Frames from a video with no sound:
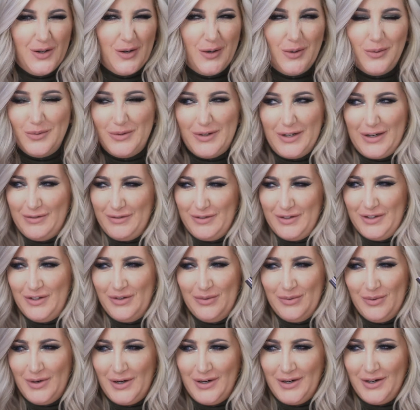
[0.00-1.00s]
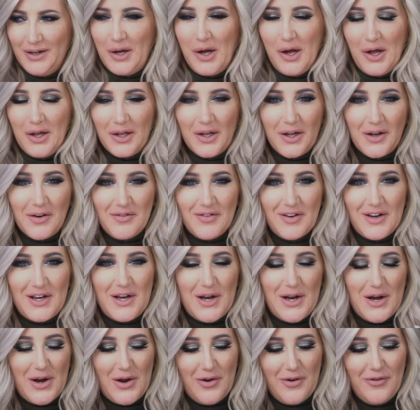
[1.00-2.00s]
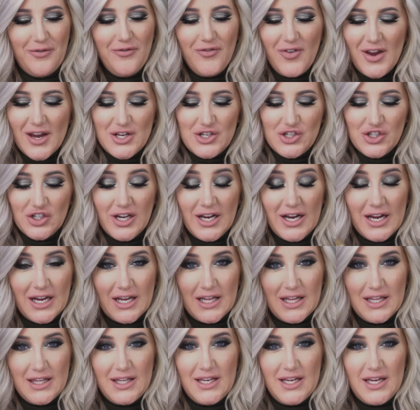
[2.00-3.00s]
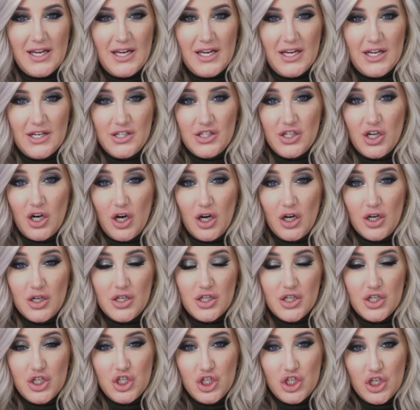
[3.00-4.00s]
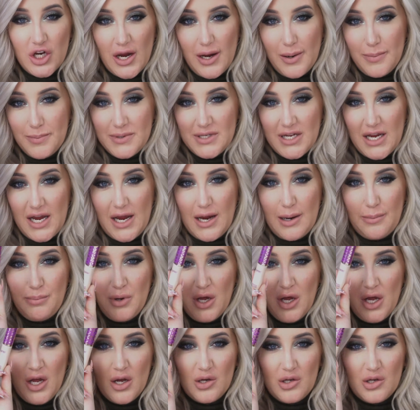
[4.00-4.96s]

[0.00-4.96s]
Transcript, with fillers: or whatever you want to call it video featuring the Tarte Shape Tape